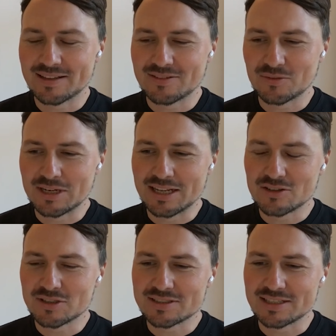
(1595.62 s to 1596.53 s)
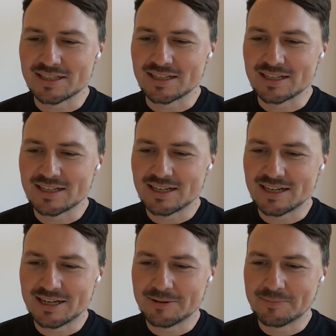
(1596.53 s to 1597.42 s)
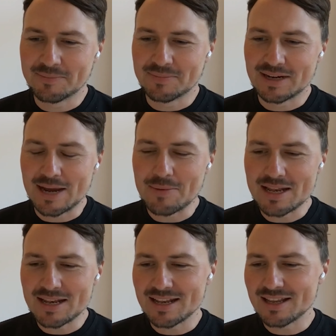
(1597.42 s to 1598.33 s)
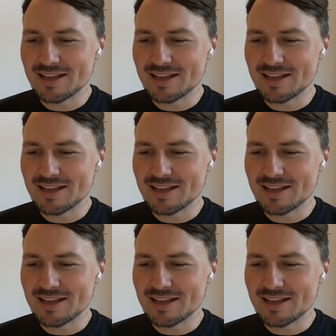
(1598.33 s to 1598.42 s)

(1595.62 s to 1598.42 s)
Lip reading: really interesting. I mean,